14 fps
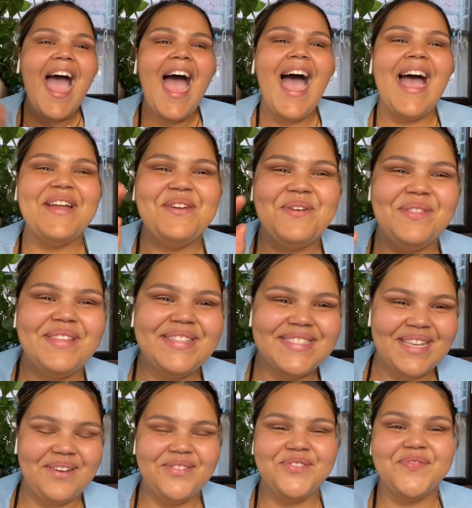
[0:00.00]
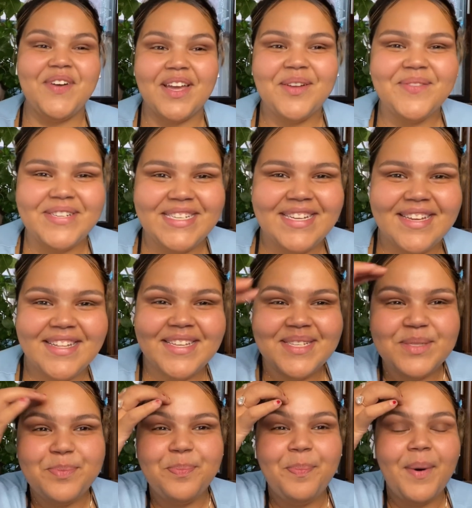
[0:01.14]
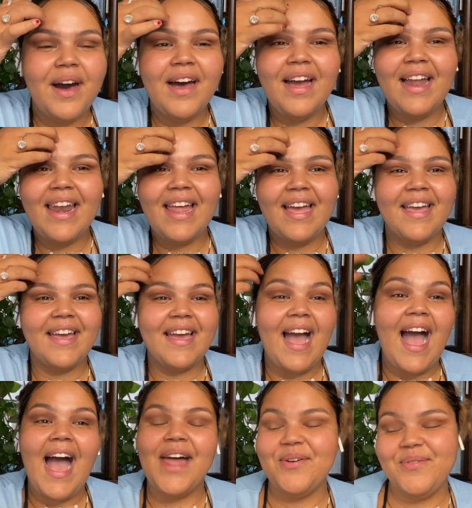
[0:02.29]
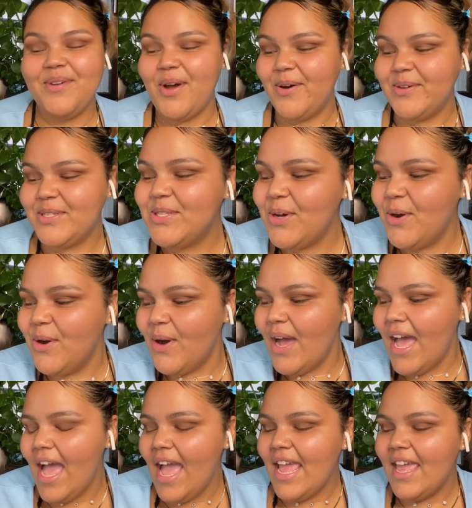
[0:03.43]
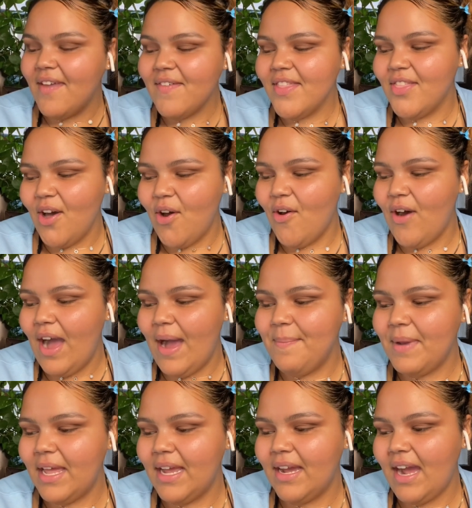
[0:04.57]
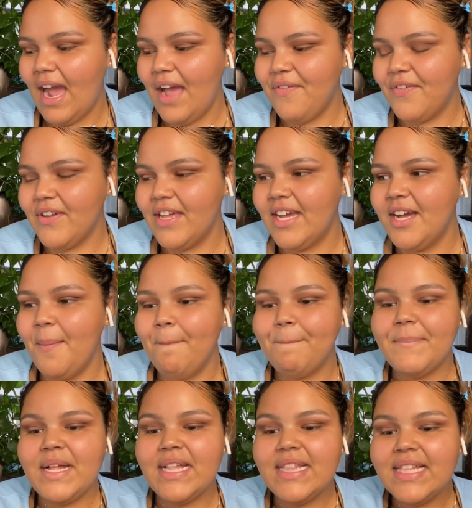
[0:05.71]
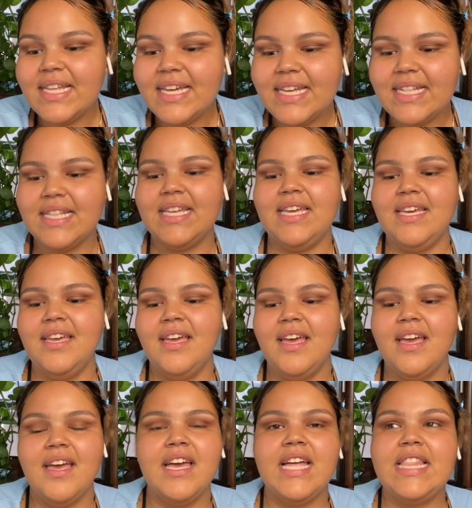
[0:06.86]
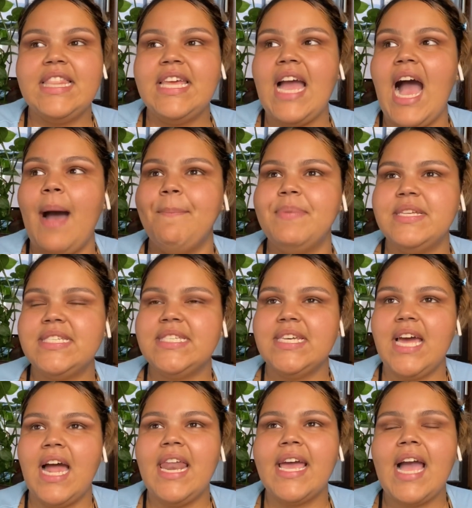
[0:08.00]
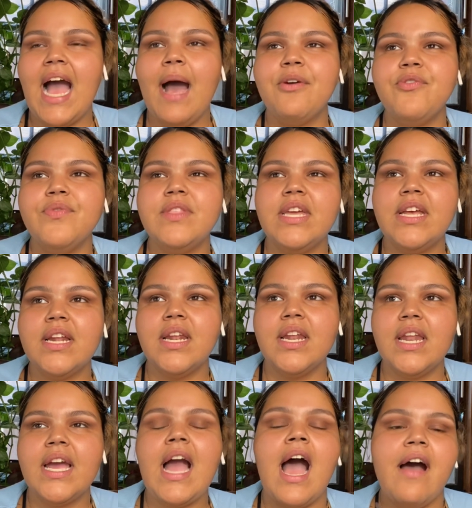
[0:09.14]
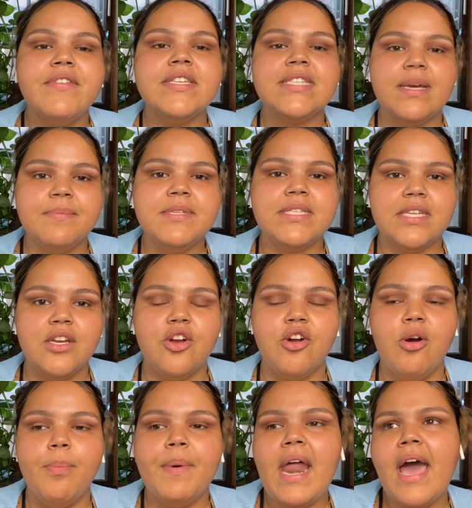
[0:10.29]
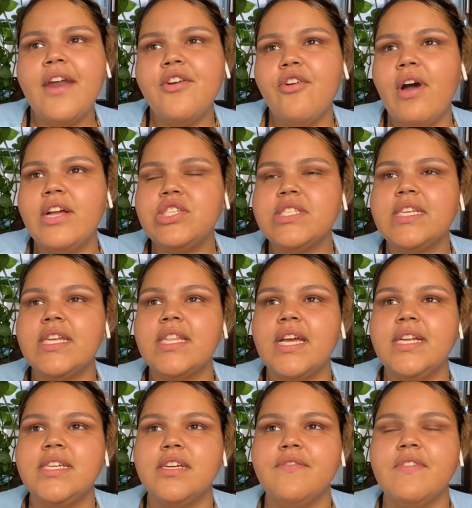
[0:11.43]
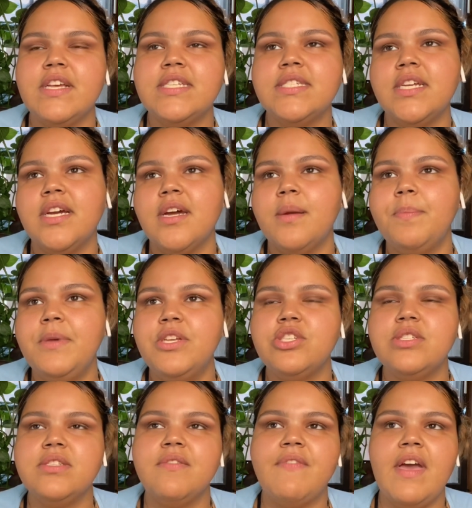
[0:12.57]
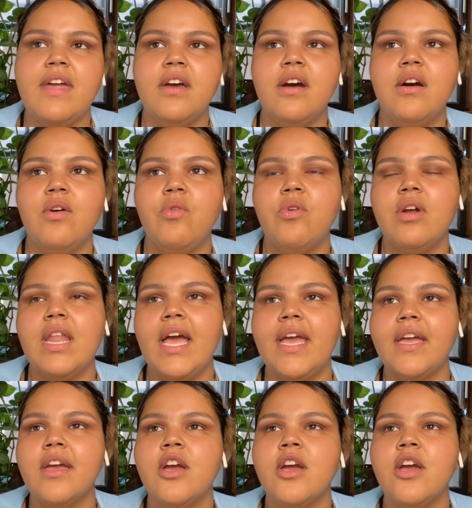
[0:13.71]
I know that sounds fucking ridiculous, but like I don't know. So even though I'm like, I feel like completely the opposite, like I don't think, like obviously I'm a city girl, but I don't know, I just like the idea of like sitting on a beach in Savannah, or like